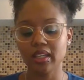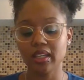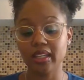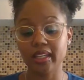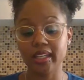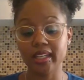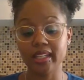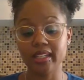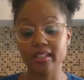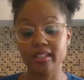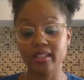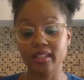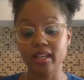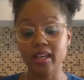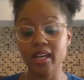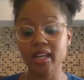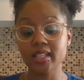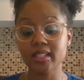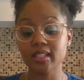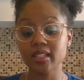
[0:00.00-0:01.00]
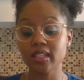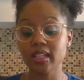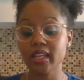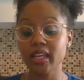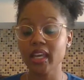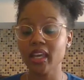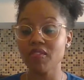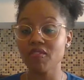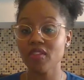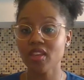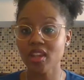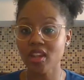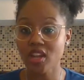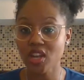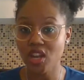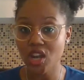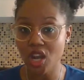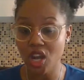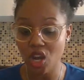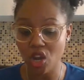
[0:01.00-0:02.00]
He doesn't
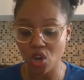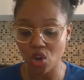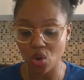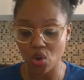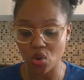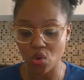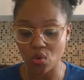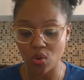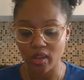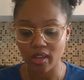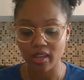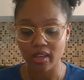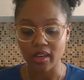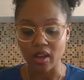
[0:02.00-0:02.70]
even know